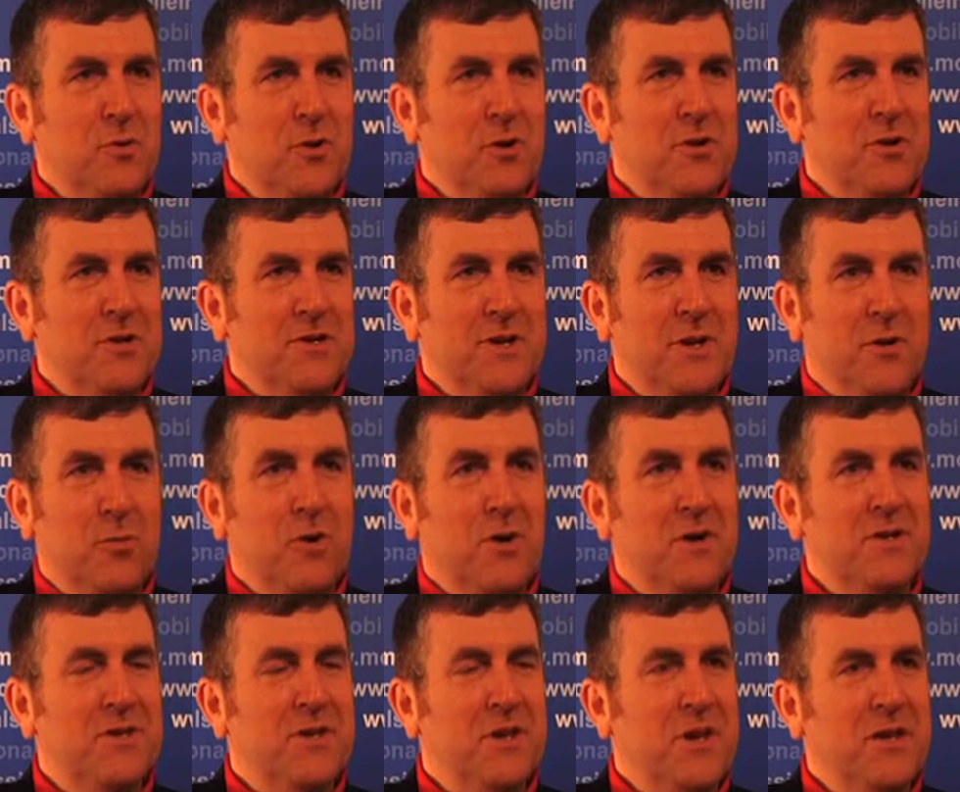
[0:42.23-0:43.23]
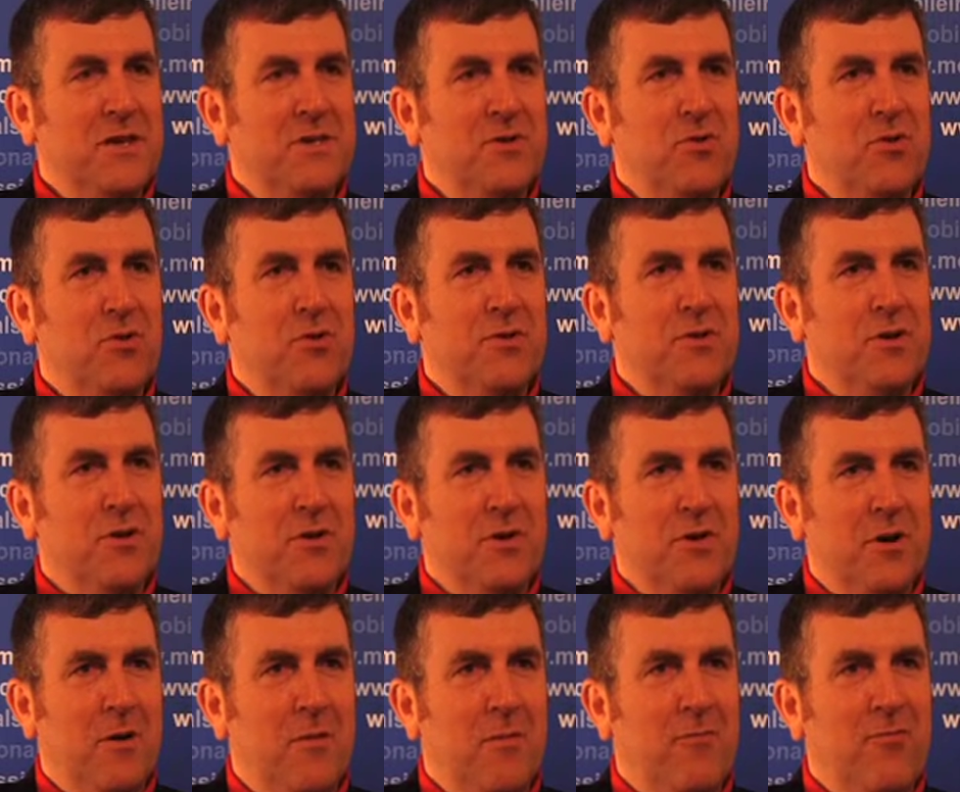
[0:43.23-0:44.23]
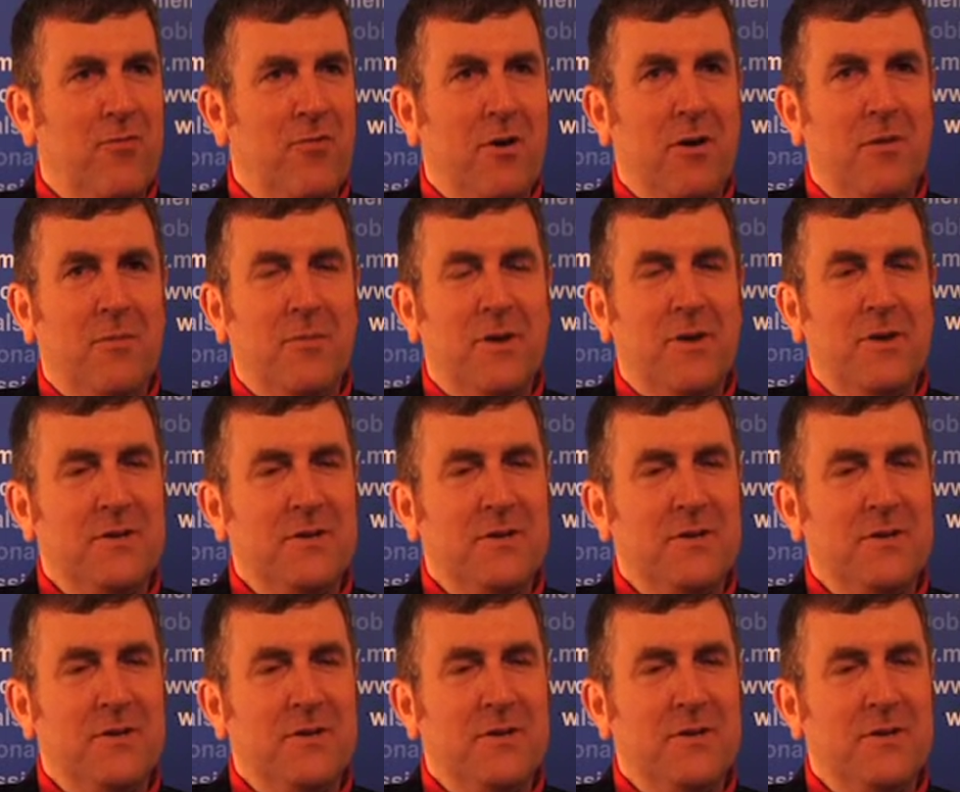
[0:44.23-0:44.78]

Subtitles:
We look at and say, where's the next growth going to come from?